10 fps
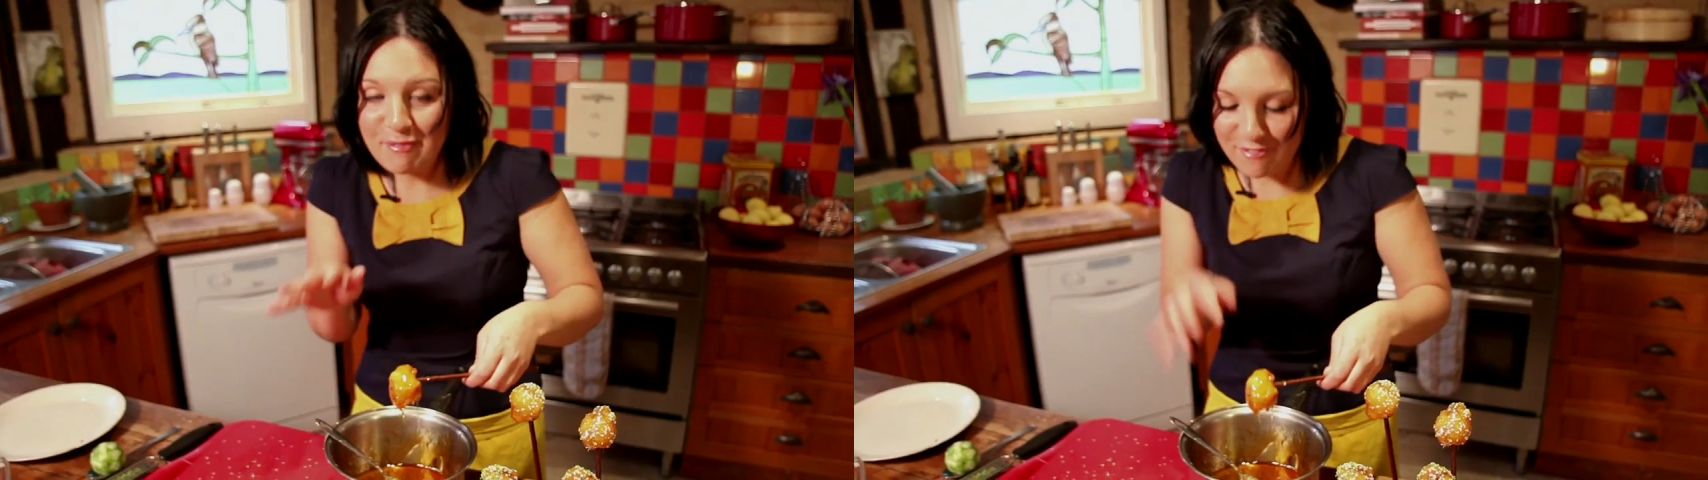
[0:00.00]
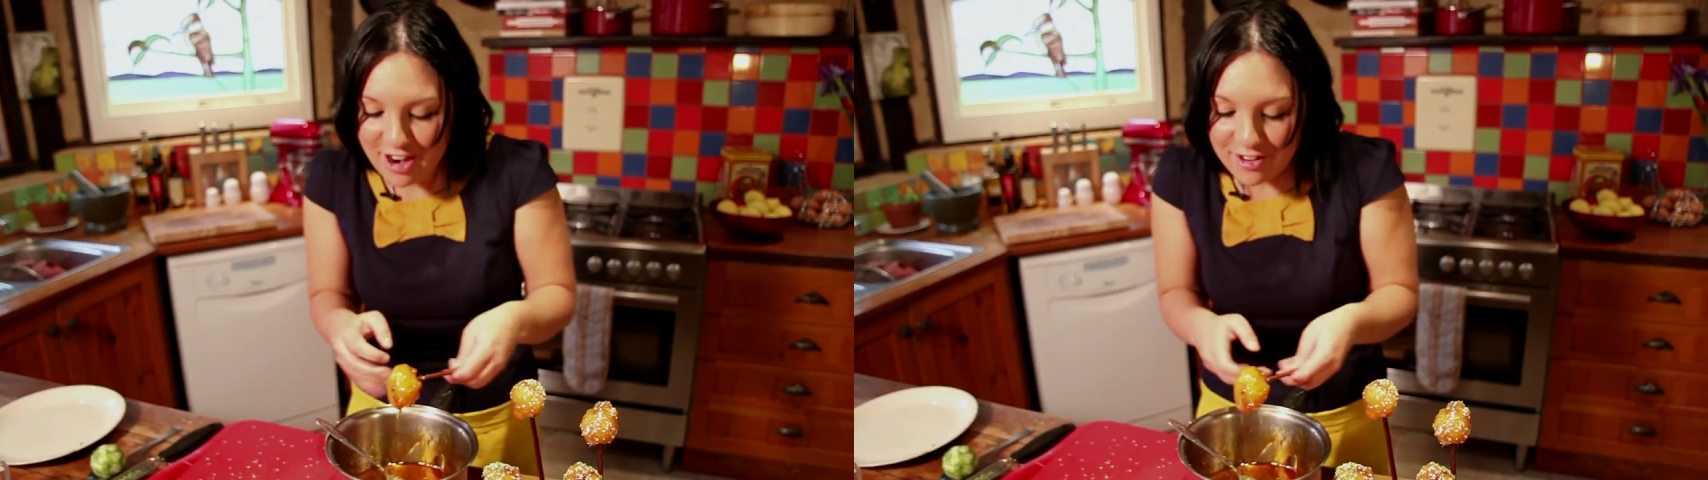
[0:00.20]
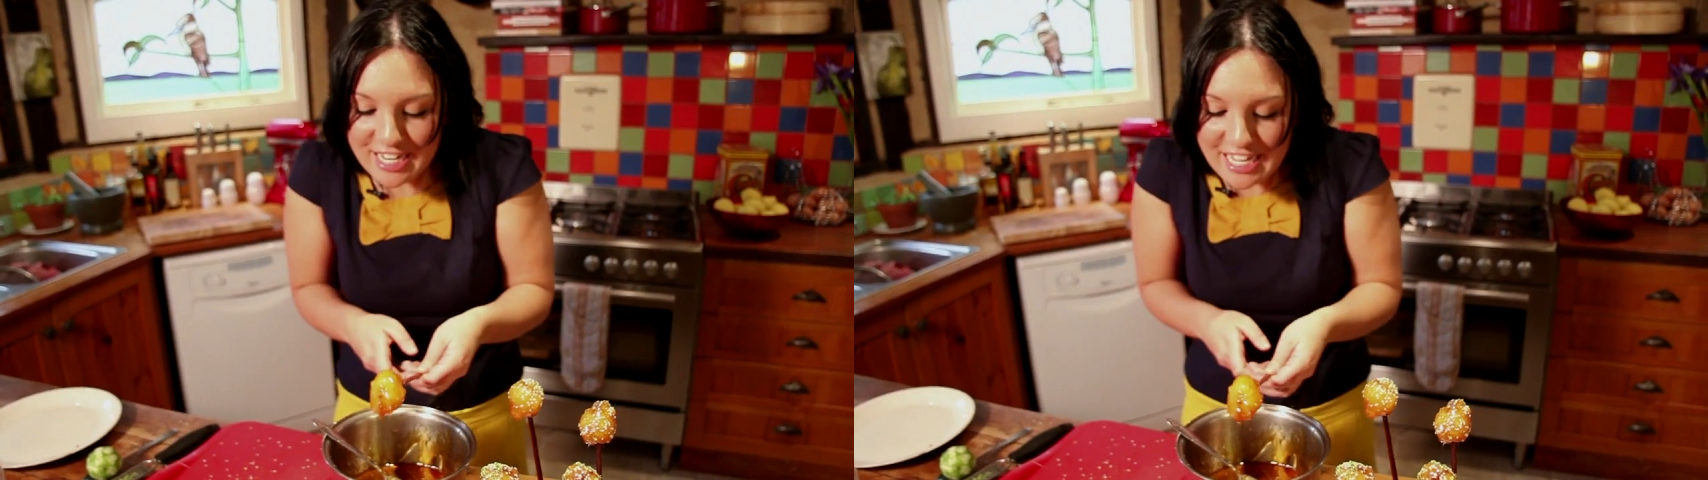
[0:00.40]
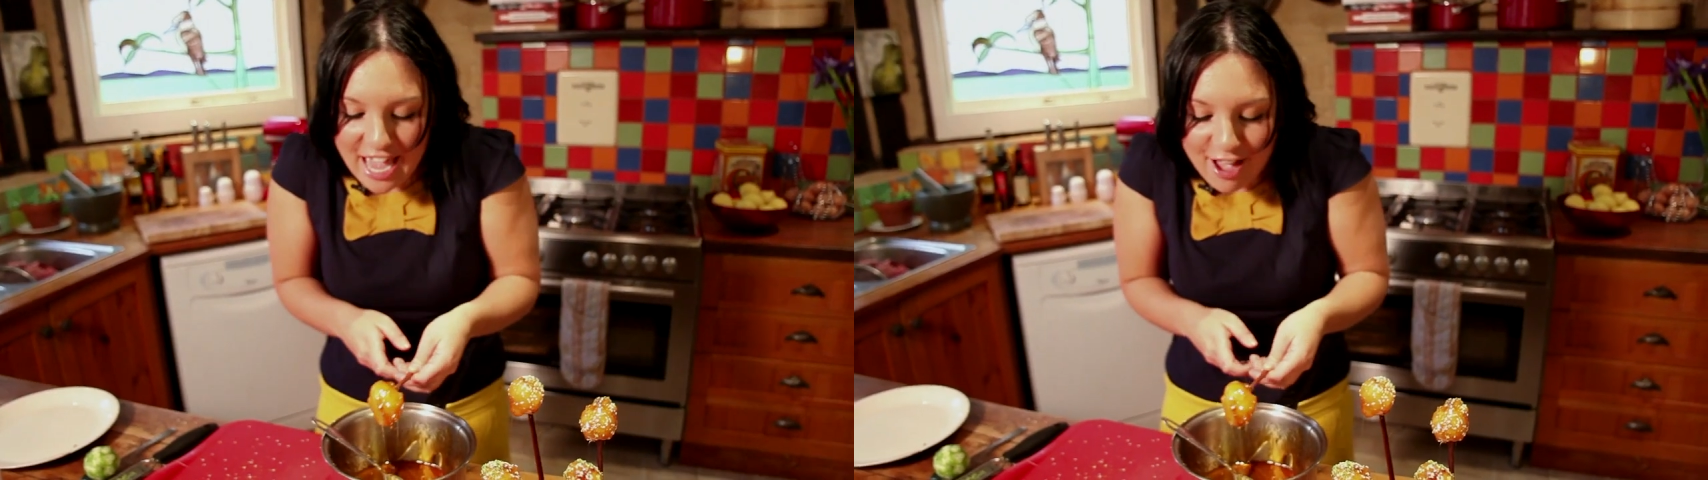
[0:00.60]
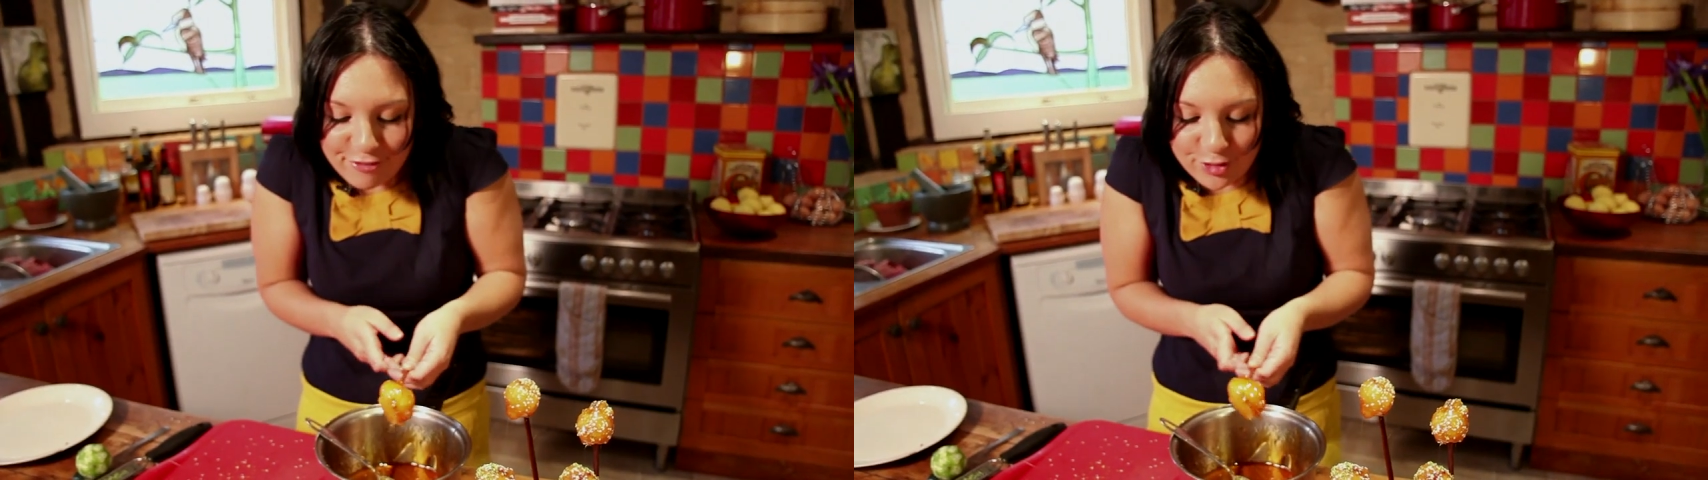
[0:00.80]
be very
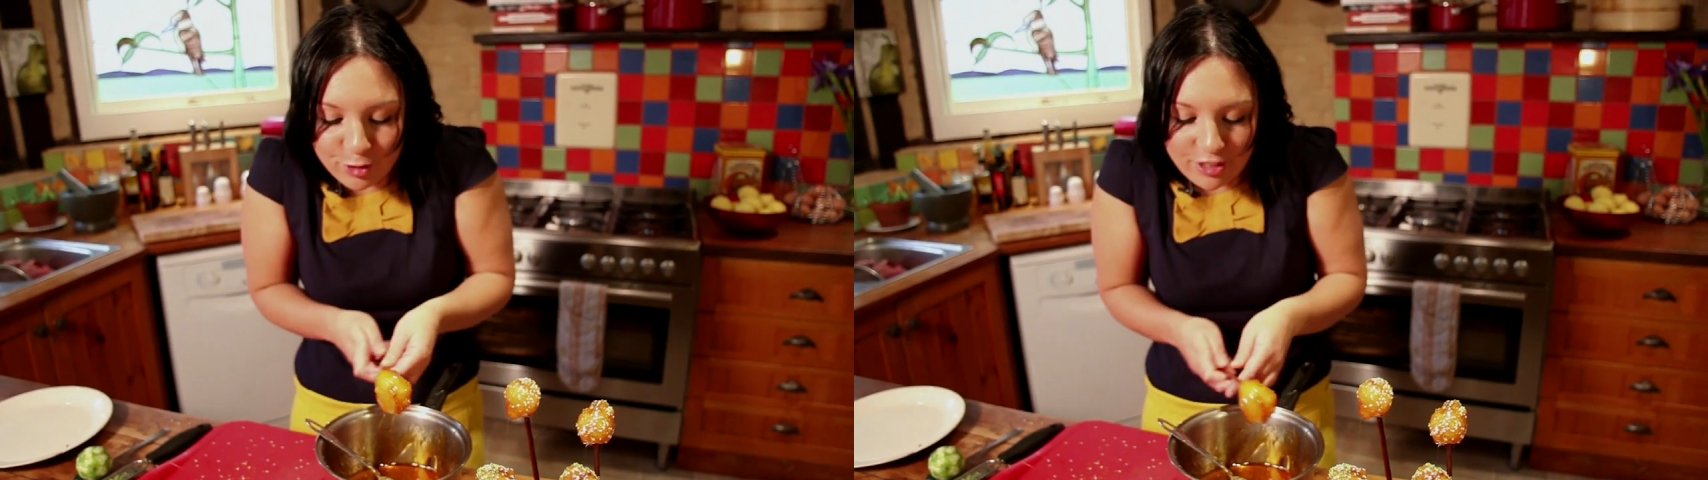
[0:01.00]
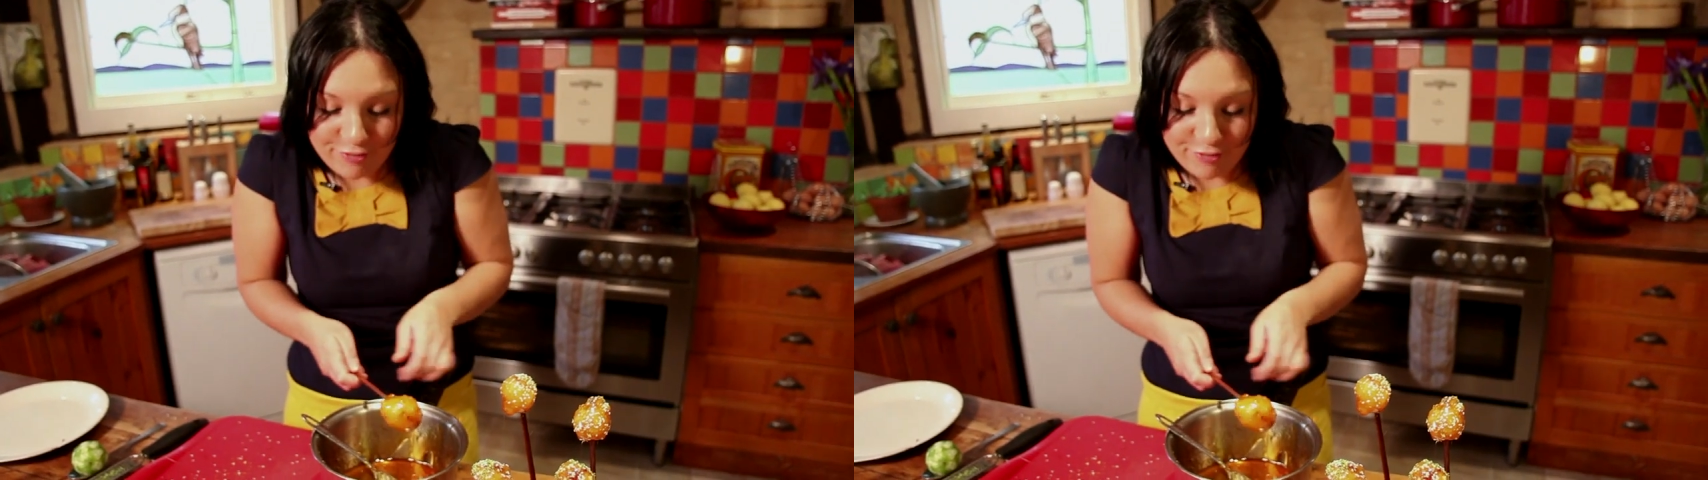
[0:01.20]
careful